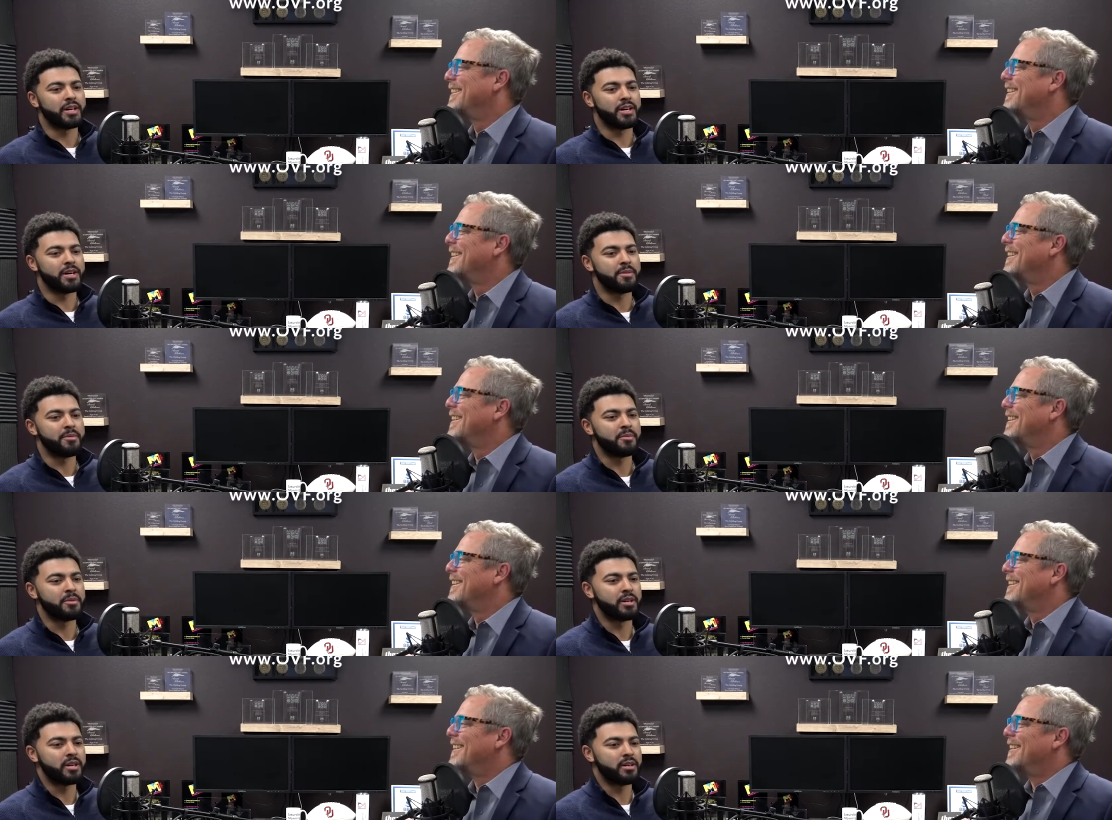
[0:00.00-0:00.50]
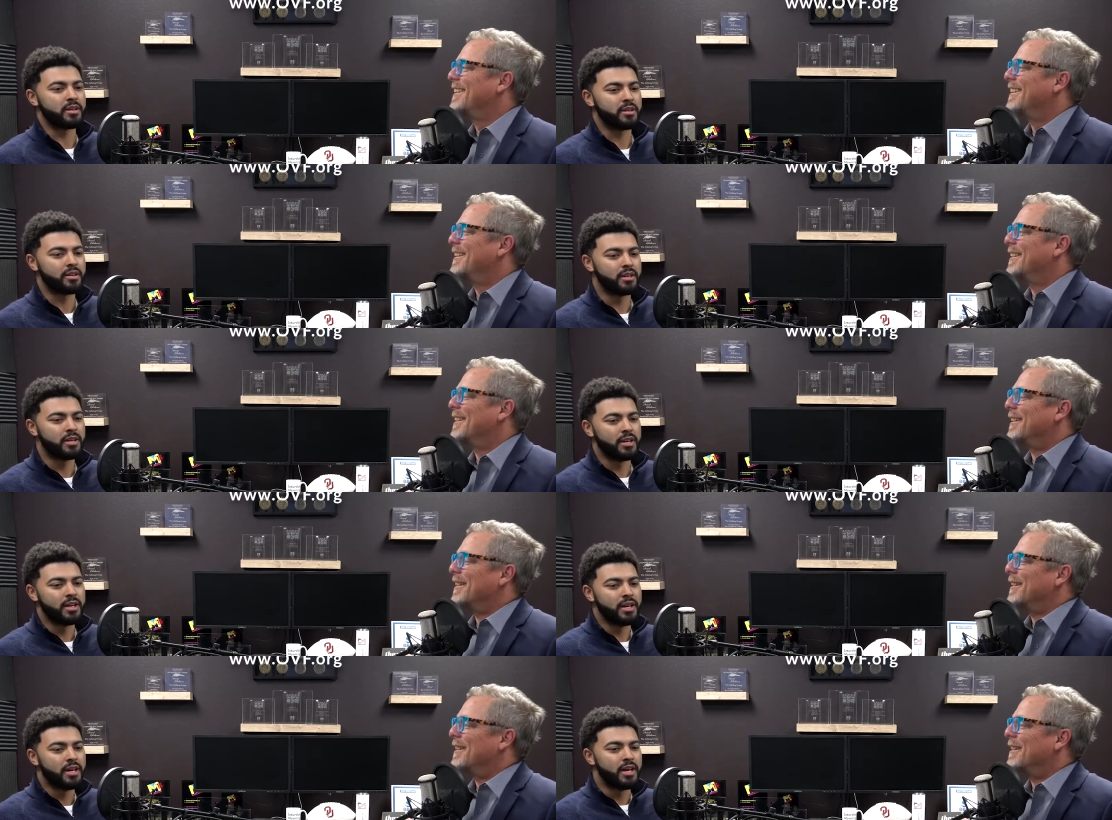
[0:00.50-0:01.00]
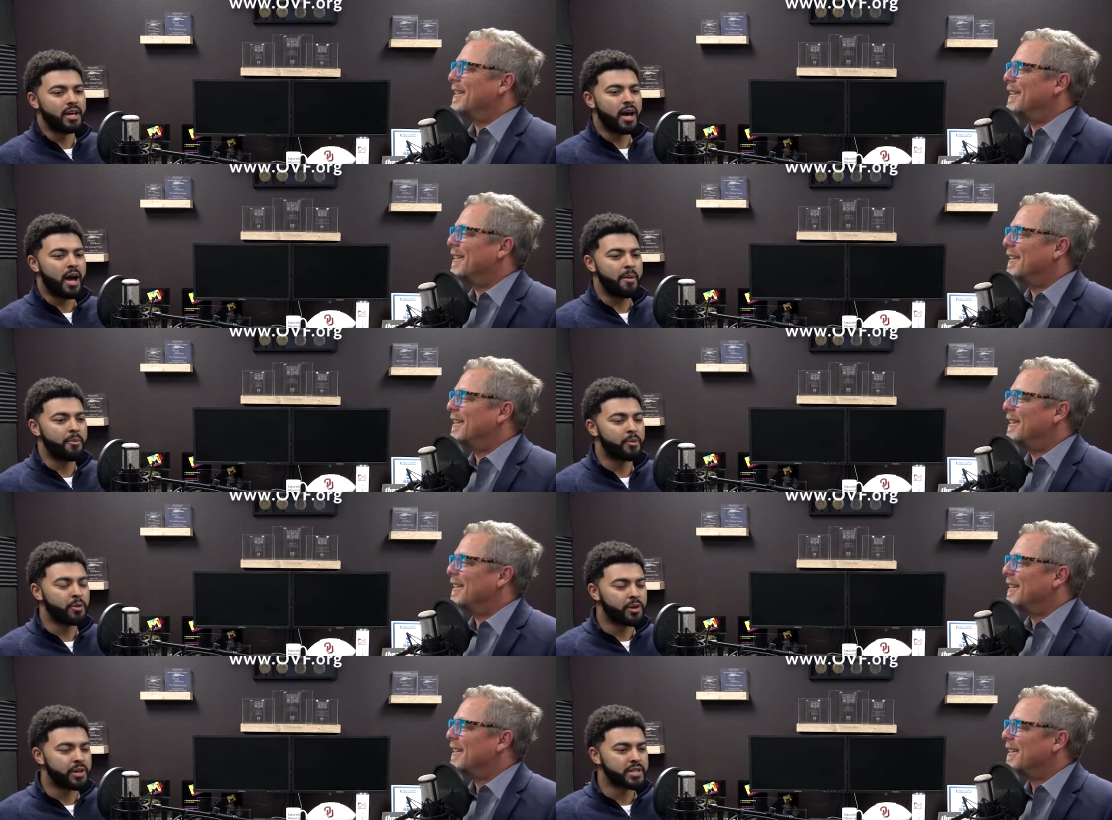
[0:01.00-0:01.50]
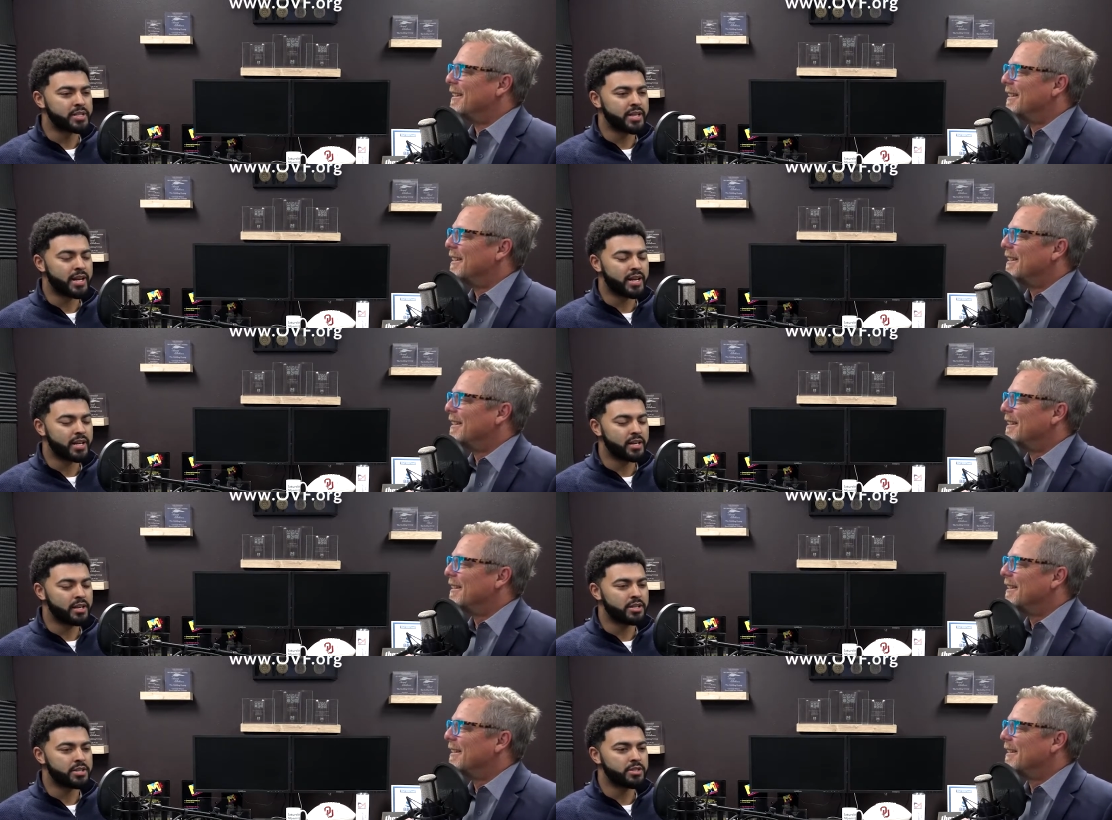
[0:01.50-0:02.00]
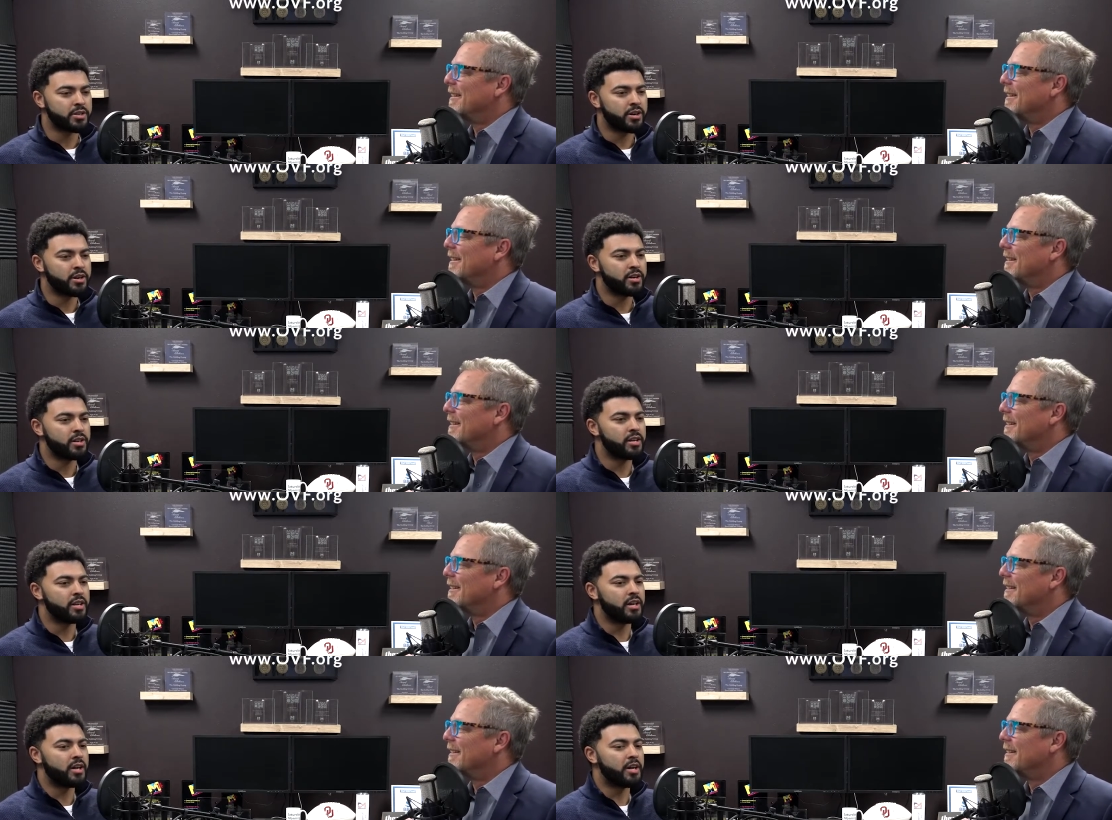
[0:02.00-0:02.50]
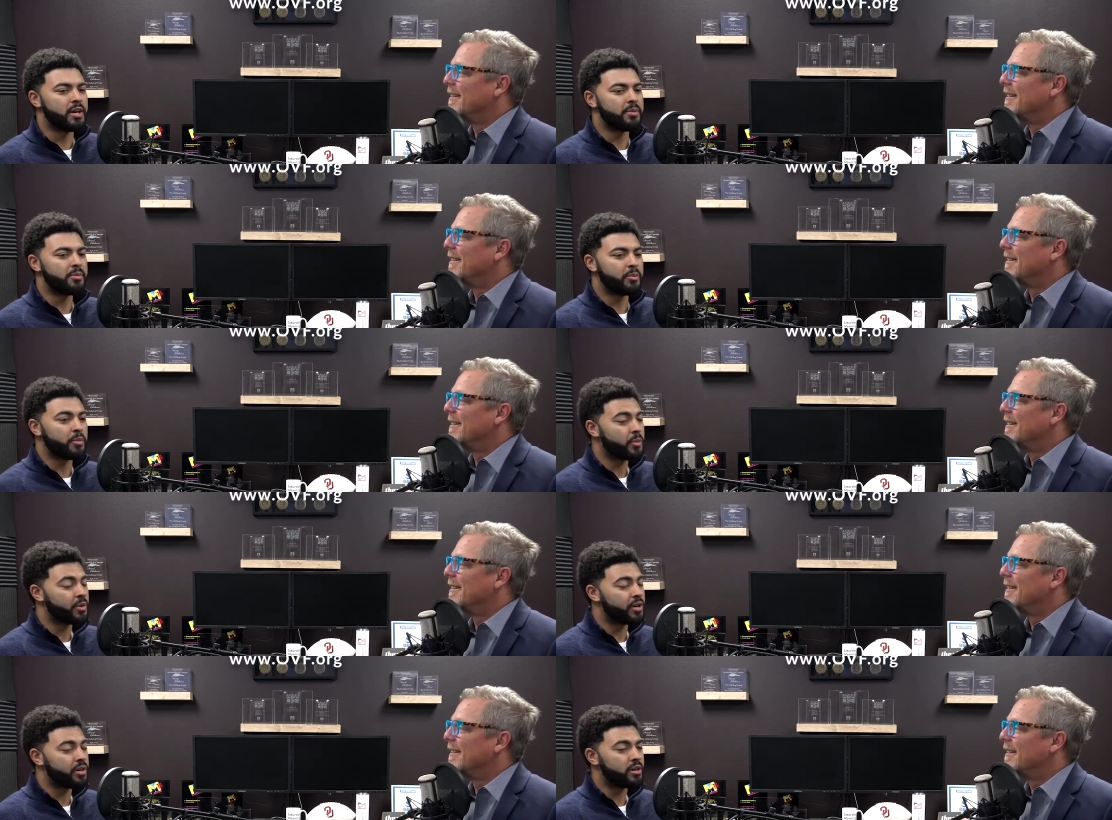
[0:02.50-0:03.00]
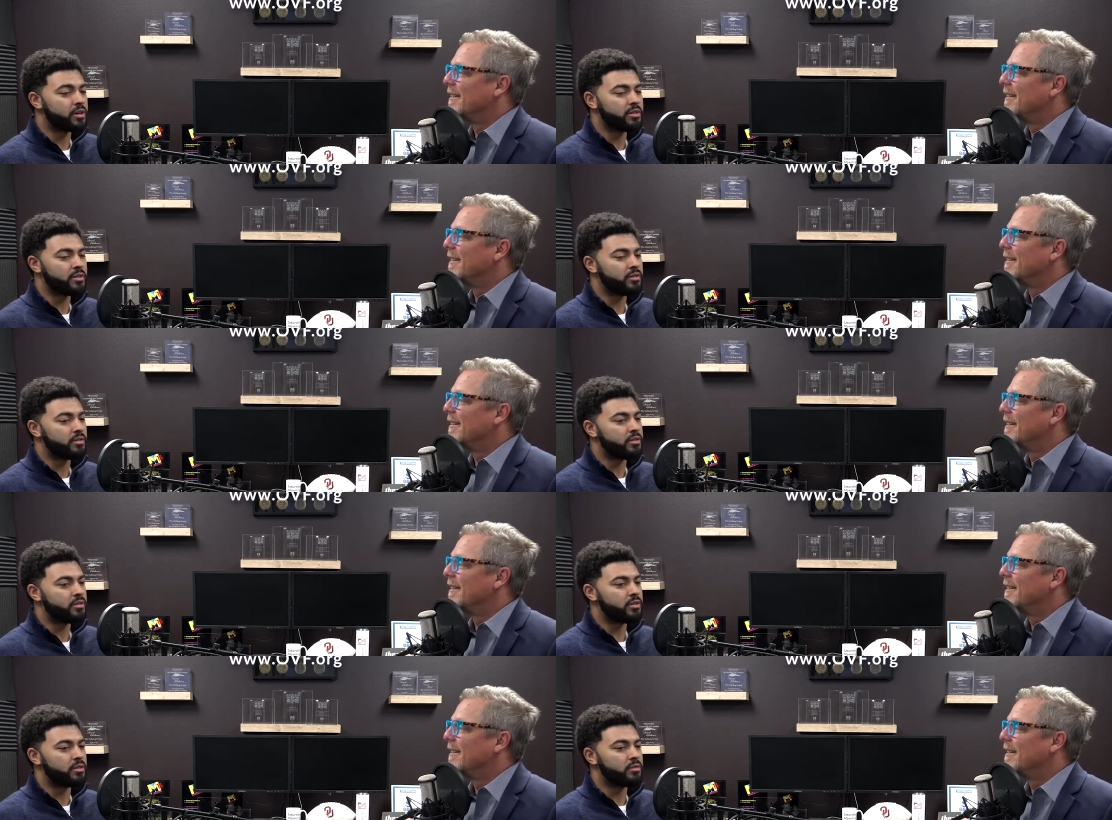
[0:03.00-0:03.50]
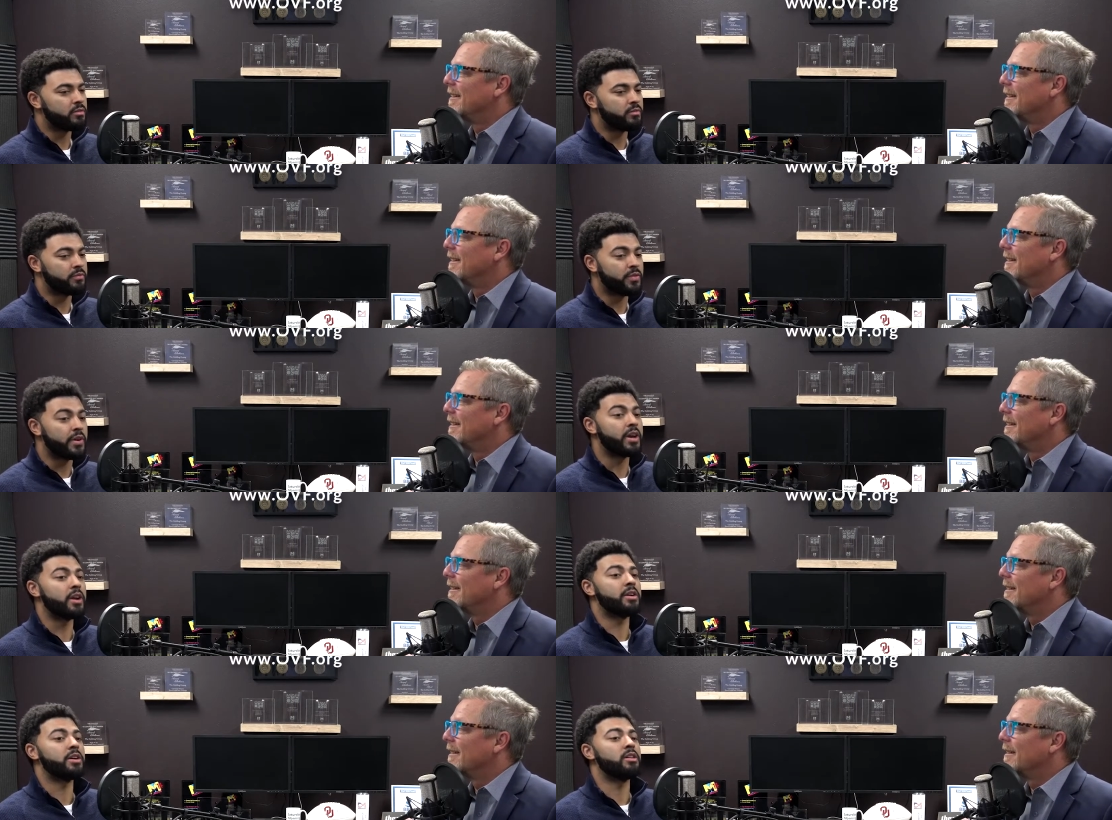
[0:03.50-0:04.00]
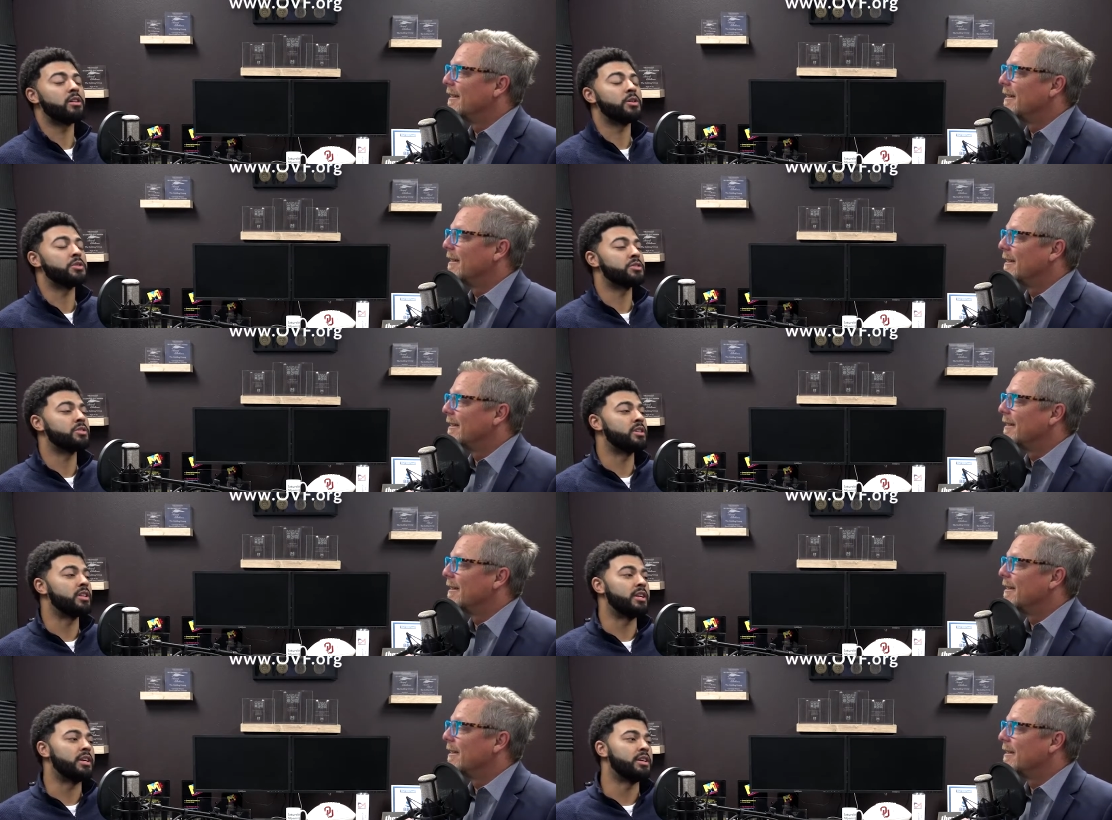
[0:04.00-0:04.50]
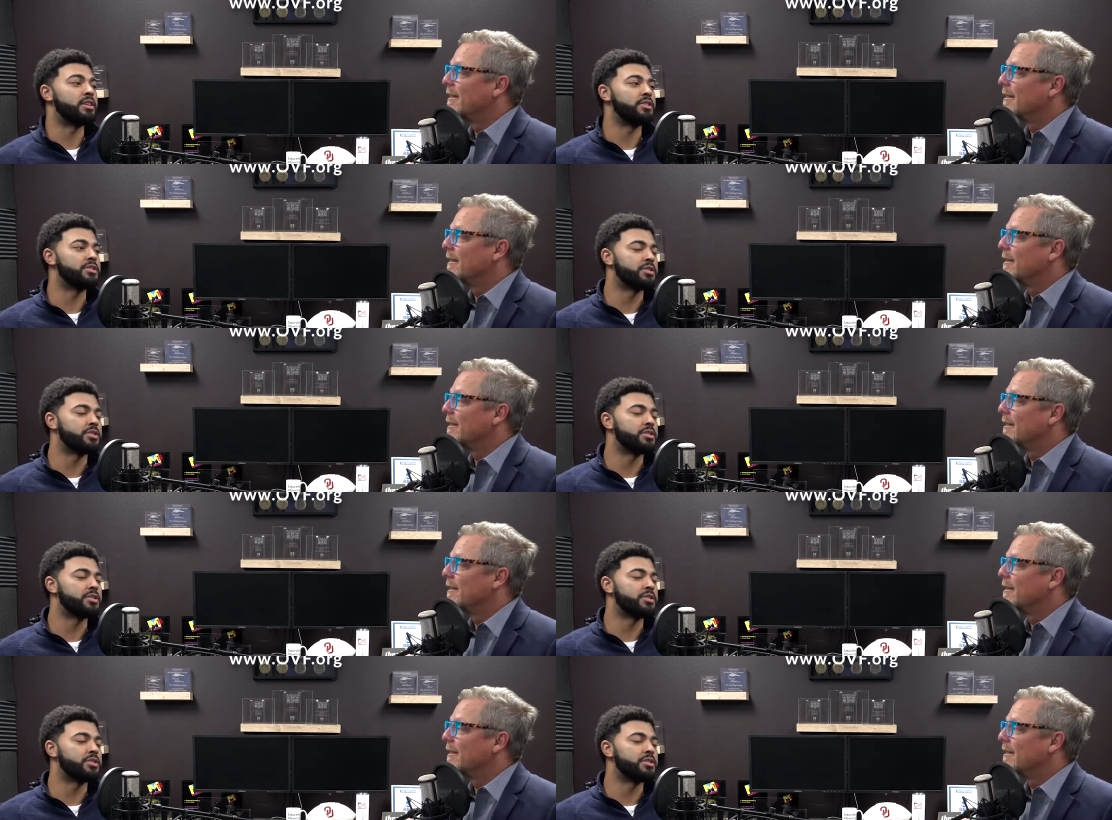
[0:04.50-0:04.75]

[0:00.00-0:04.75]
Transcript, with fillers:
Speaker 1: um, I'm really excited to get started. Um, we're very close to the end,